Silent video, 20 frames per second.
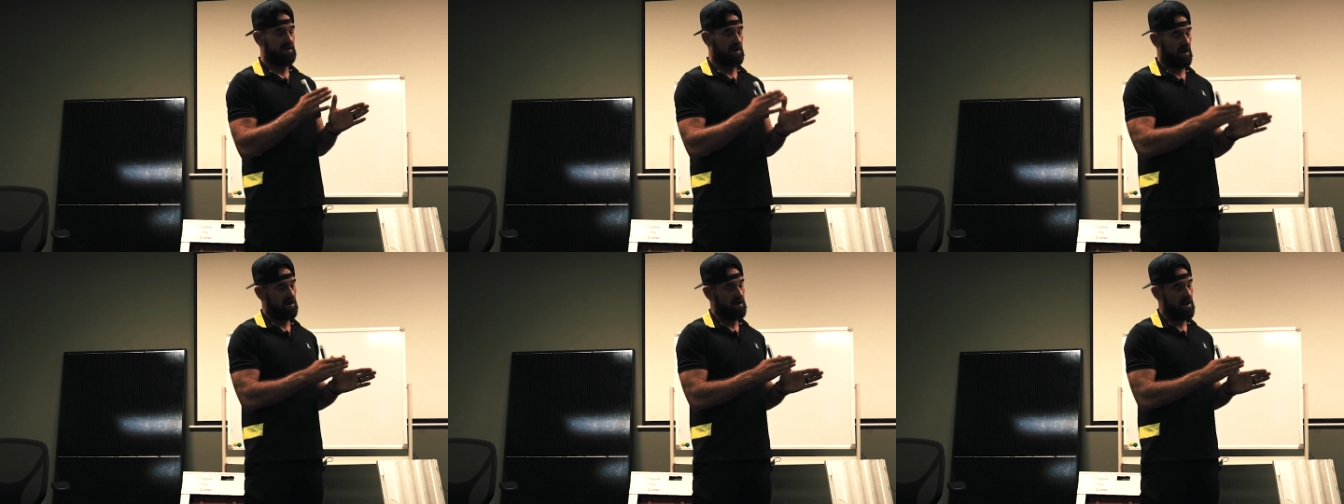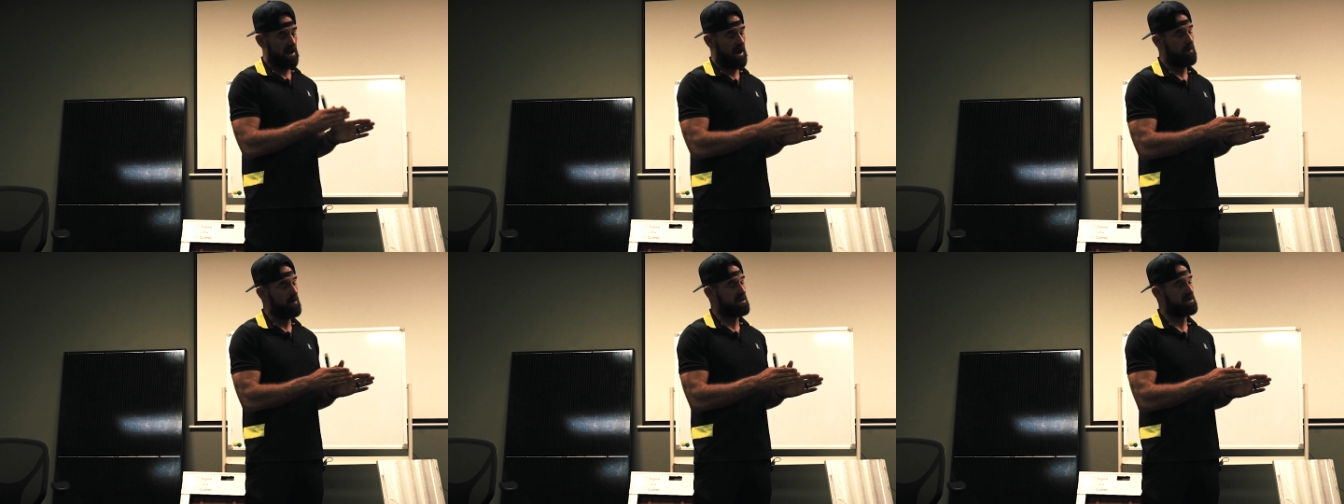tell
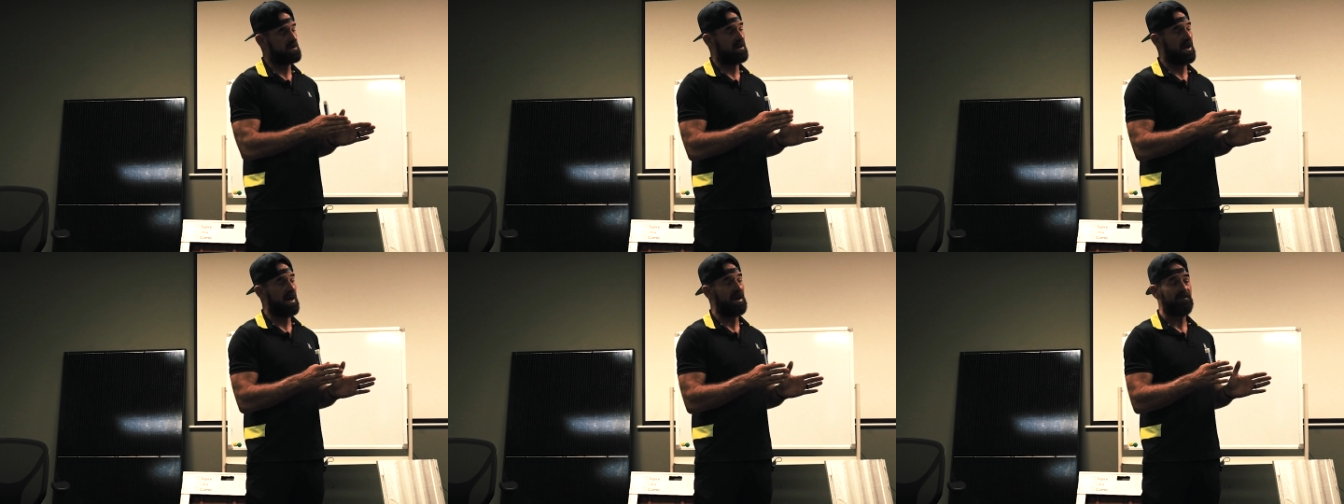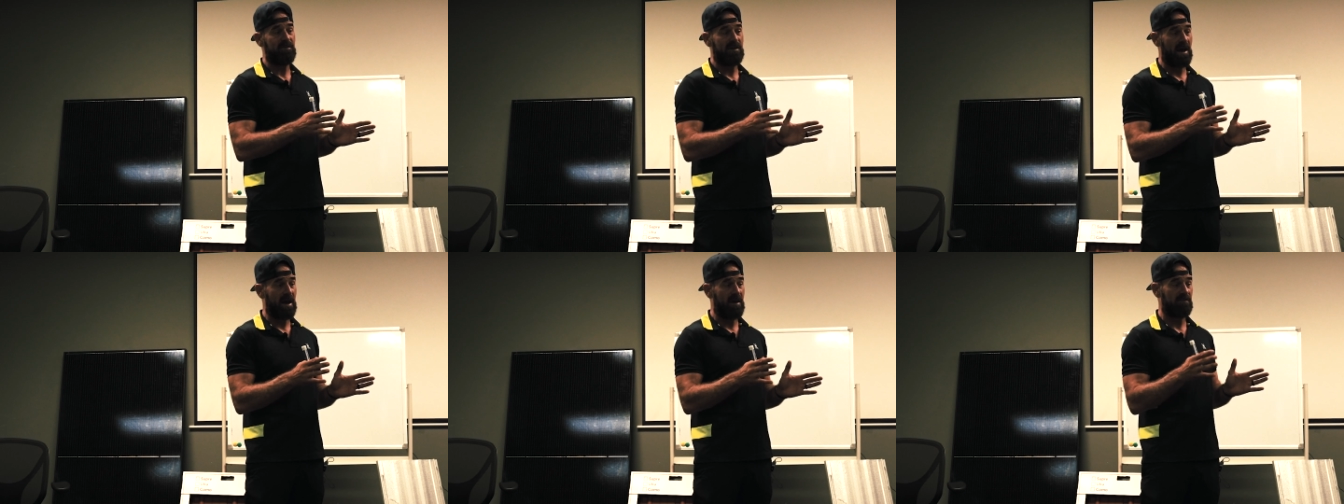you how much
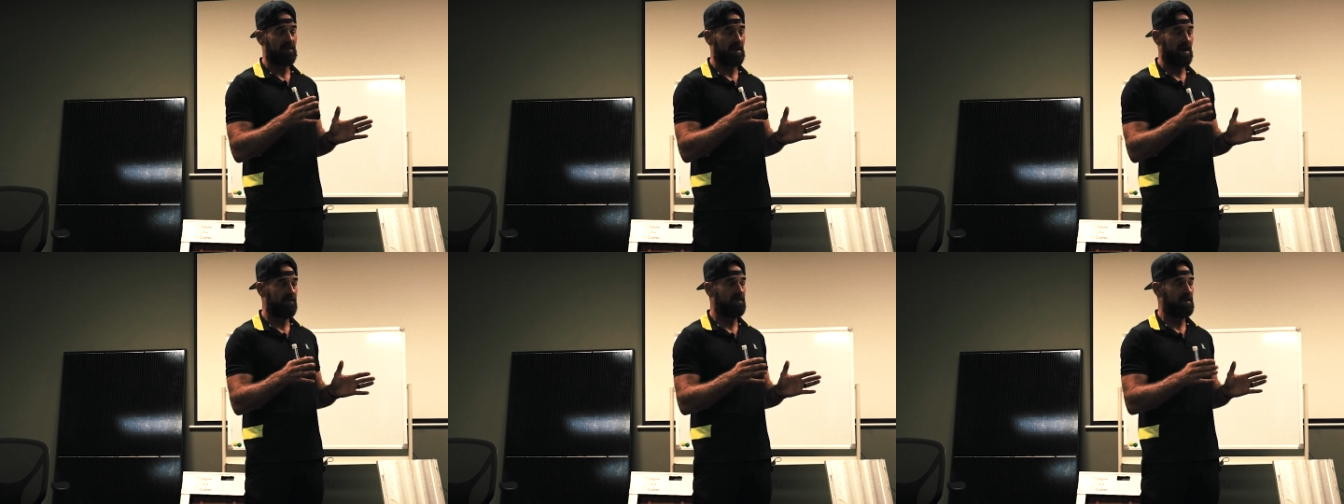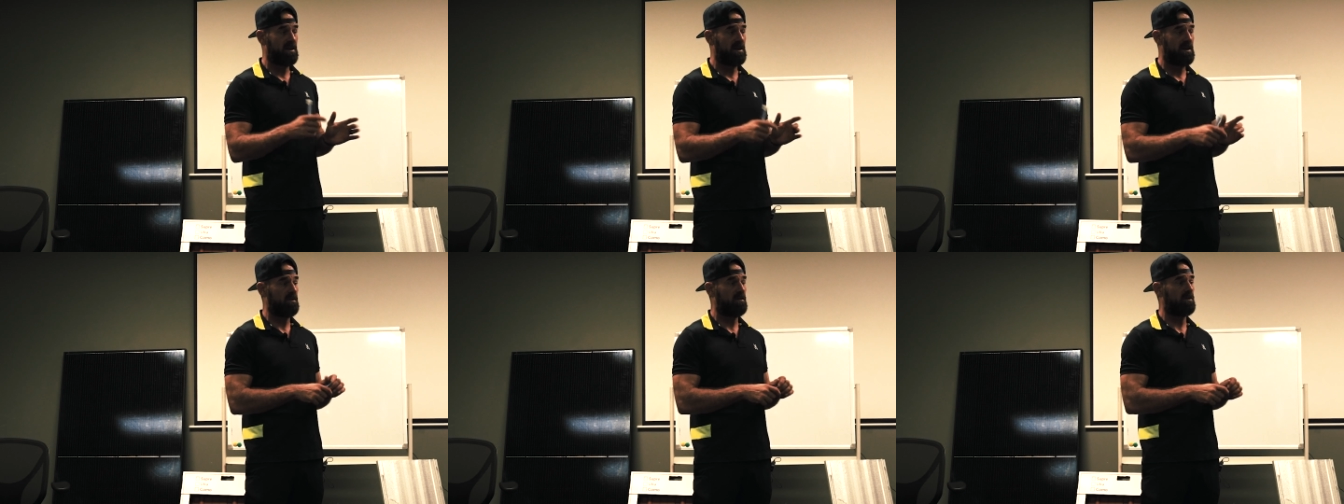life you have
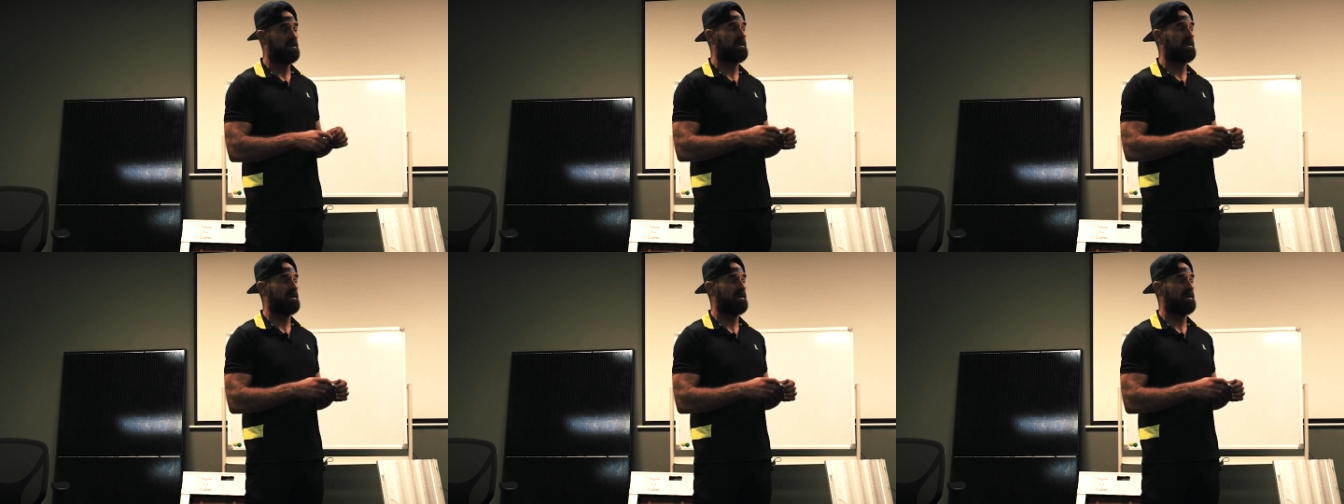left in it.